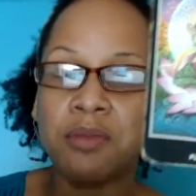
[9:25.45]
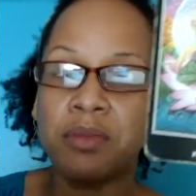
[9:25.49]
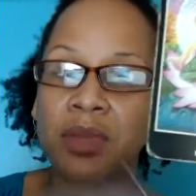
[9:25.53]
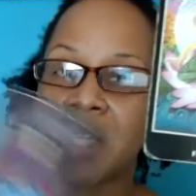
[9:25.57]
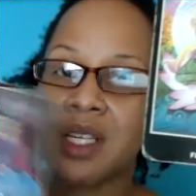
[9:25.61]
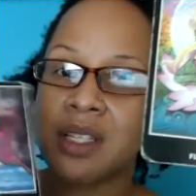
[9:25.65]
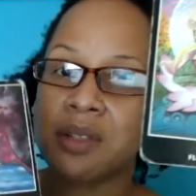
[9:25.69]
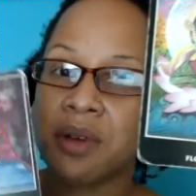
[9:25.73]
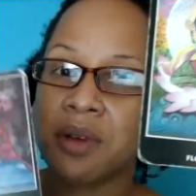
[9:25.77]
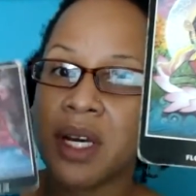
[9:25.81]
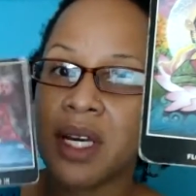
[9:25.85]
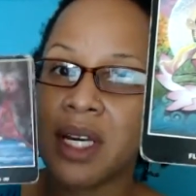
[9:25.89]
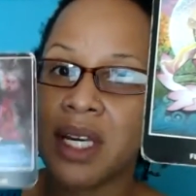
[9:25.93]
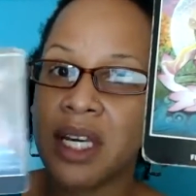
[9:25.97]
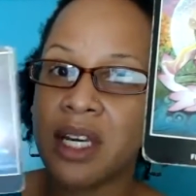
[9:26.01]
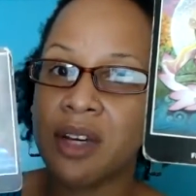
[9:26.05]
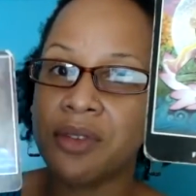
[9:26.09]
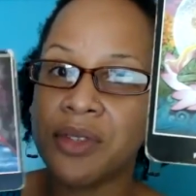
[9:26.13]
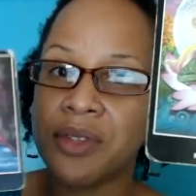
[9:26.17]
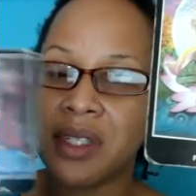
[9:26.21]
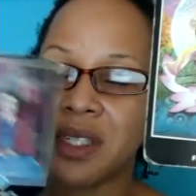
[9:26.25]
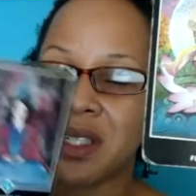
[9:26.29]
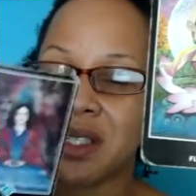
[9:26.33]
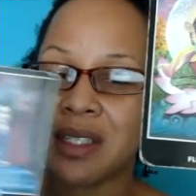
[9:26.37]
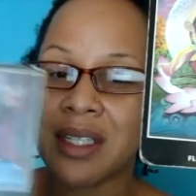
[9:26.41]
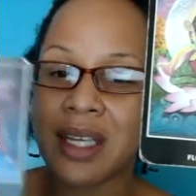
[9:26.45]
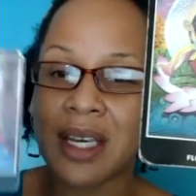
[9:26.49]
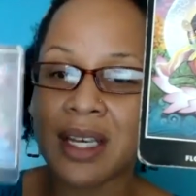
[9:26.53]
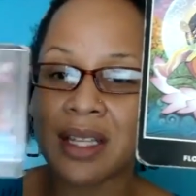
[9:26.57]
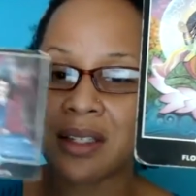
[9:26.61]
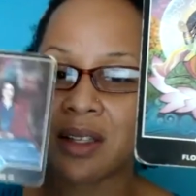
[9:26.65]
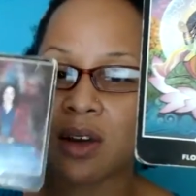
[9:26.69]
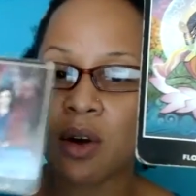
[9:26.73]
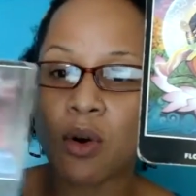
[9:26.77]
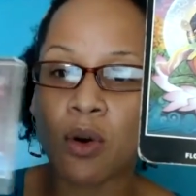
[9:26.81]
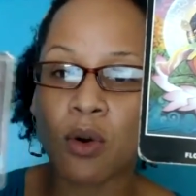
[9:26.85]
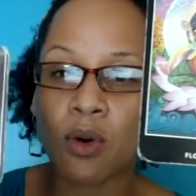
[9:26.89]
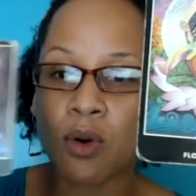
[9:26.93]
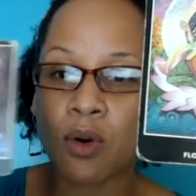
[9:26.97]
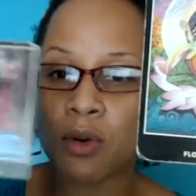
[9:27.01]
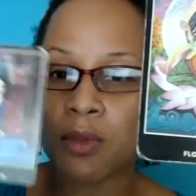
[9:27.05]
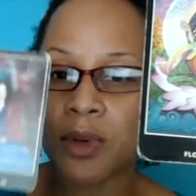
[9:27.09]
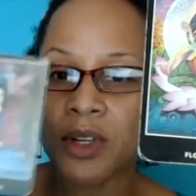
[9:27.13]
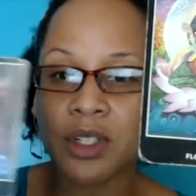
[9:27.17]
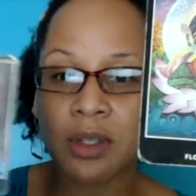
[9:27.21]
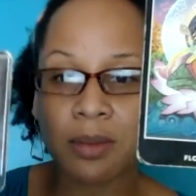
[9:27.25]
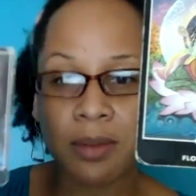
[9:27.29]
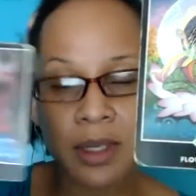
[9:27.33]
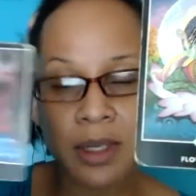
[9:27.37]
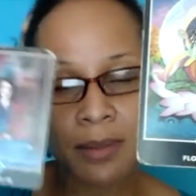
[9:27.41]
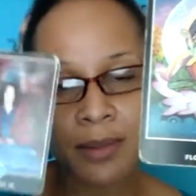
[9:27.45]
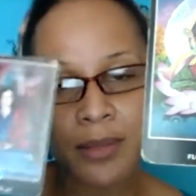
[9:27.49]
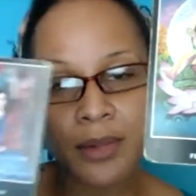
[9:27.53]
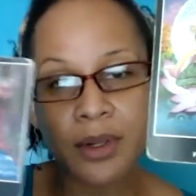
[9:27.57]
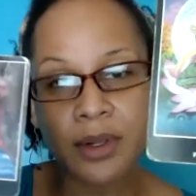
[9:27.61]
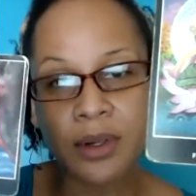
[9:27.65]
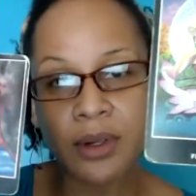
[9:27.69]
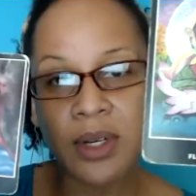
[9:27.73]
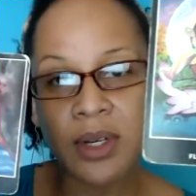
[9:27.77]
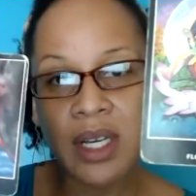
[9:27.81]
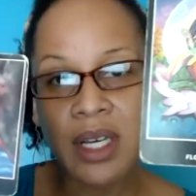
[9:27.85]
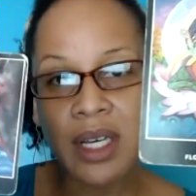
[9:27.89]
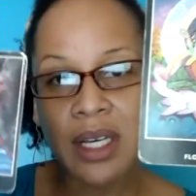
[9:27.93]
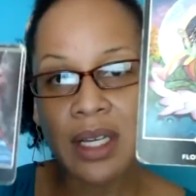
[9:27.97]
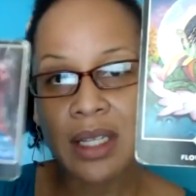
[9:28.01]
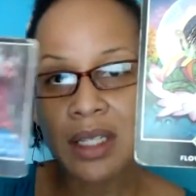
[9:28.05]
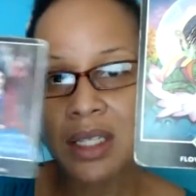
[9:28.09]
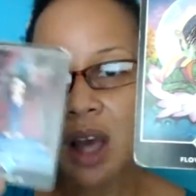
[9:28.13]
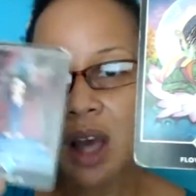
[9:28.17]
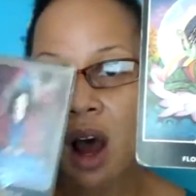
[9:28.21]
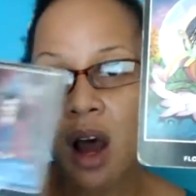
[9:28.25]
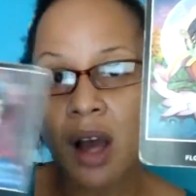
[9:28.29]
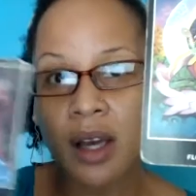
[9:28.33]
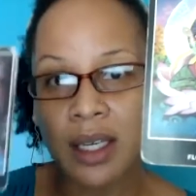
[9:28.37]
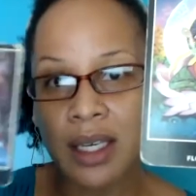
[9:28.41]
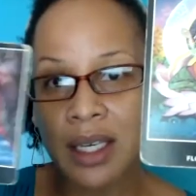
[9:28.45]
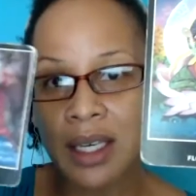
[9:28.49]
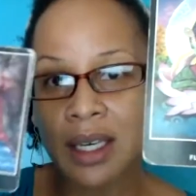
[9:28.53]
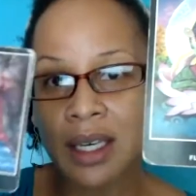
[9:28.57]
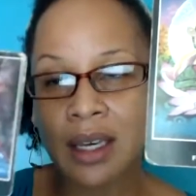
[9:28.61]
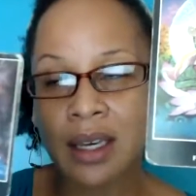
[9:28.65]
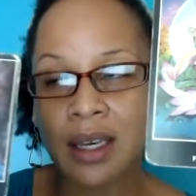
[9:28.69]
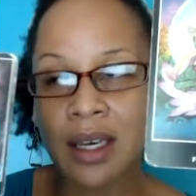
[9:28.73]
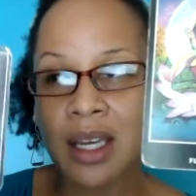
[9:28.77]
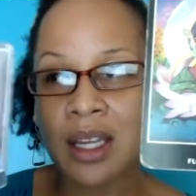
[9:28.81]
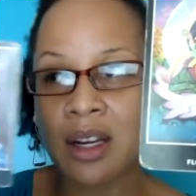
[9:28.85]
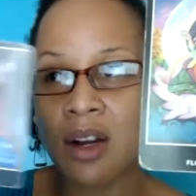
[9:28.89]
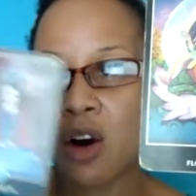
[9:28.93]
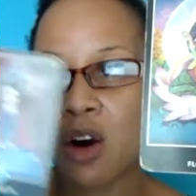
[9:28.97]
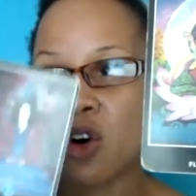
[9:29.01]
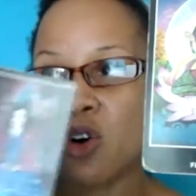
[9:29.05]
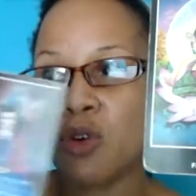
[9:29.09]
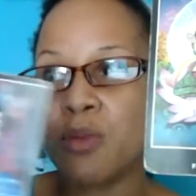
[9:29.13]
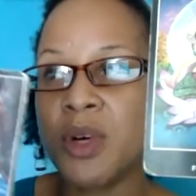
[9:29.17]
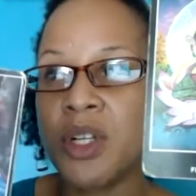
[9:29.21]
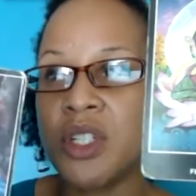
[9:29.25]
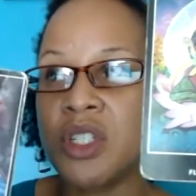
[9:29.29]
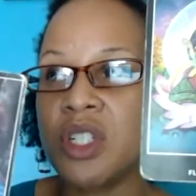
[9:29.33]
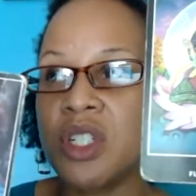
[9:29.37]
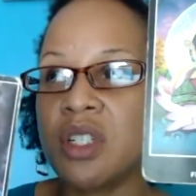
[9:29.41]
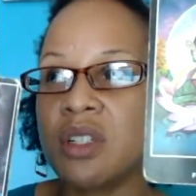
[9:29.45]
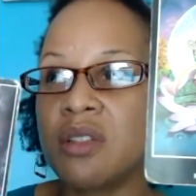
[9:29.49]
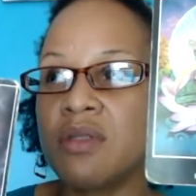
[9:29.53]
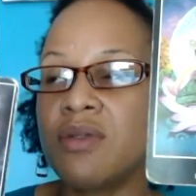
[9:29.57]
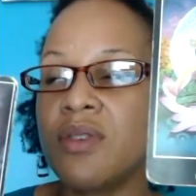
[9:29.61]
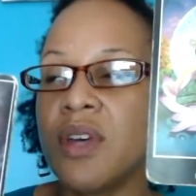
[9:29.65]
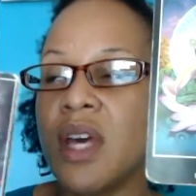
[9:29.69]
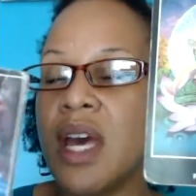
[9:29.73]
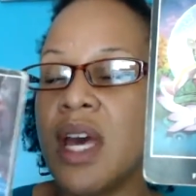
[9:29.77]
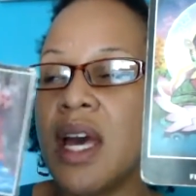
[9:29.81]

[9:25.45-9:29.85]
Because right here, this is saying there's a whole bunch of people talking, and a whole bunch of,